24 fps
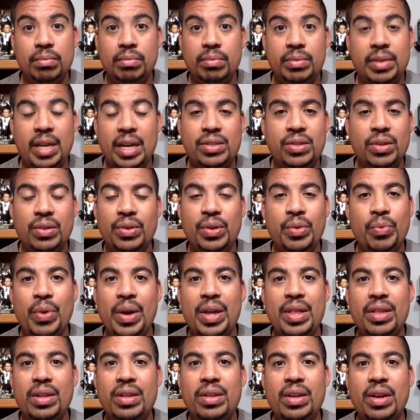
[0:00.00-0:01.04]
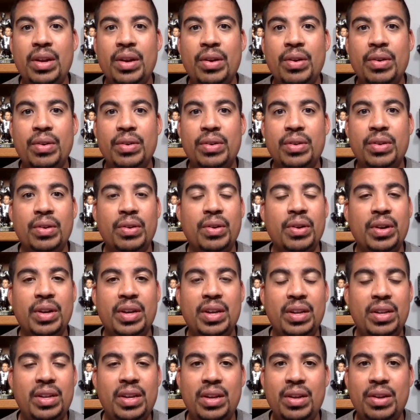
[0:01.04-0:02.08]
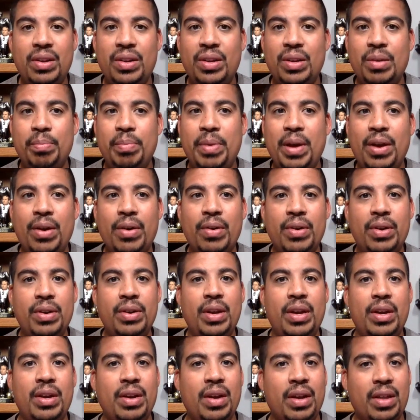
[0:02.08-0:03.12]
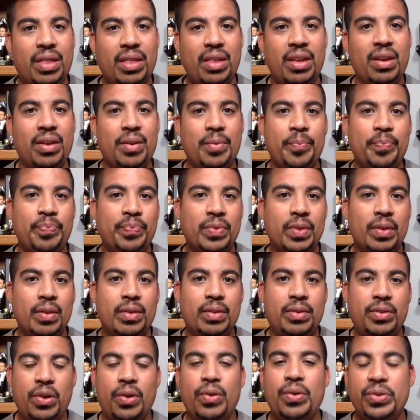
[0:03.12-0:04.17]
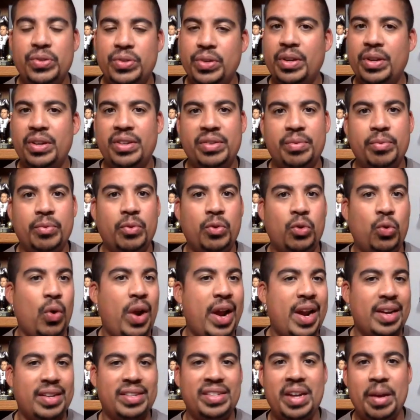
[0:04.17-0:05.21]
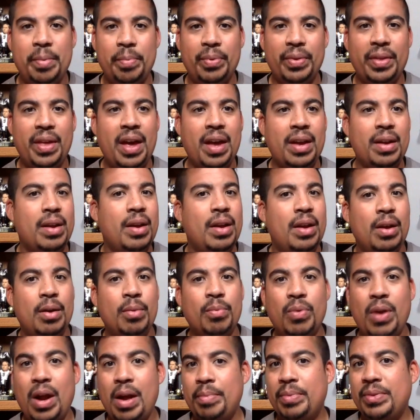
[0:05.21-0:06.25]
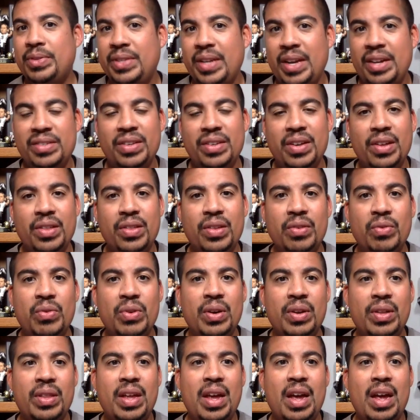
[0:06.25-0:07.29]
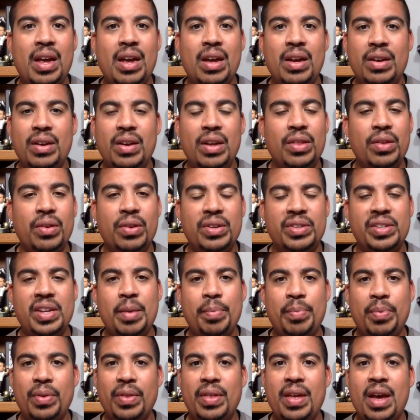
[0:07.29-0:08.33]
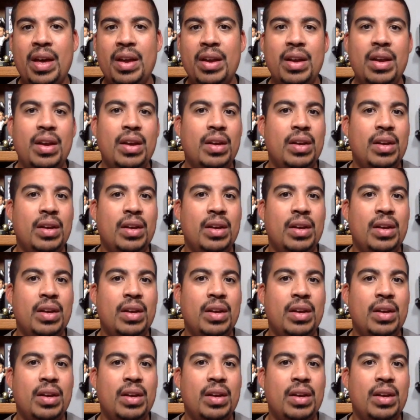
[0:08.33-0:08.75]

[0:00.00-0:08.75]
that's the only way that you're going to continue to get better. And I think Turner's a great example of that. Brian Bissett's another one of that, another example of that.